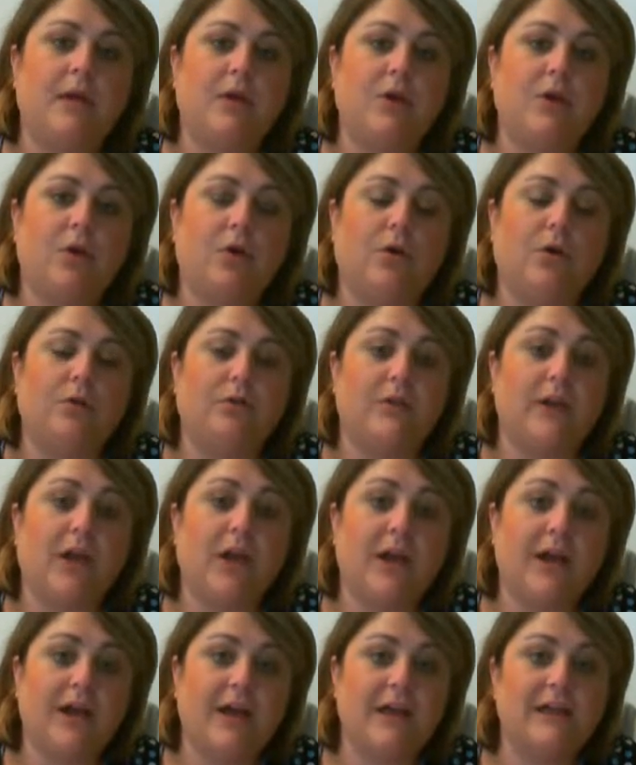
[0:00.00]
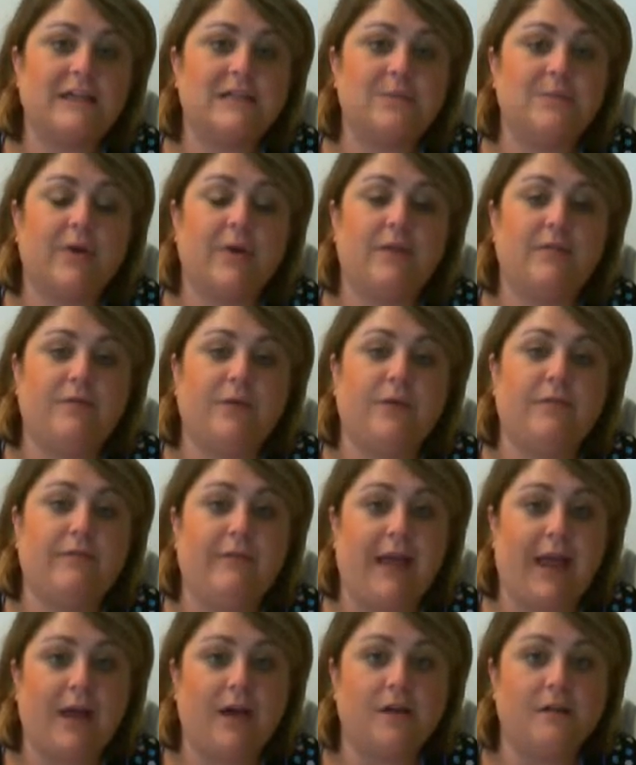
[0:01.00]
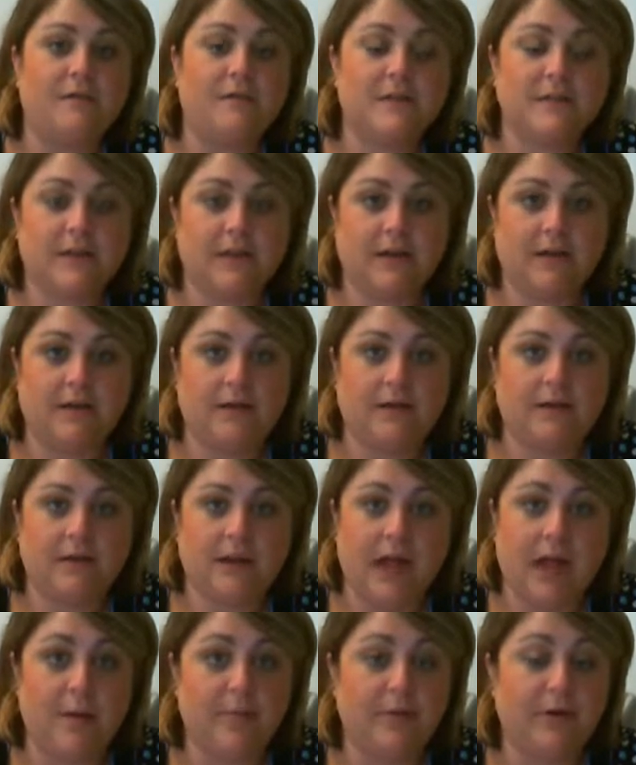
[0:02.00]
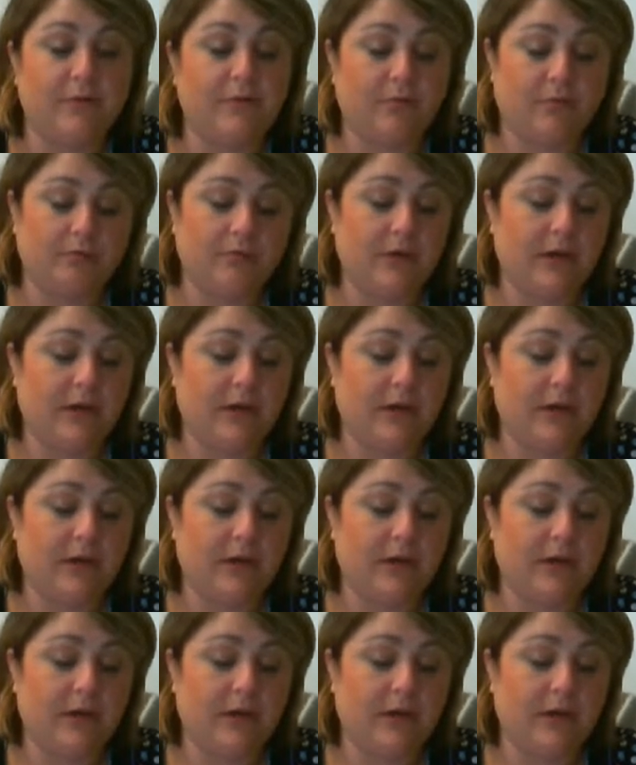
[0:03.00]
the cusp of your valves can happen,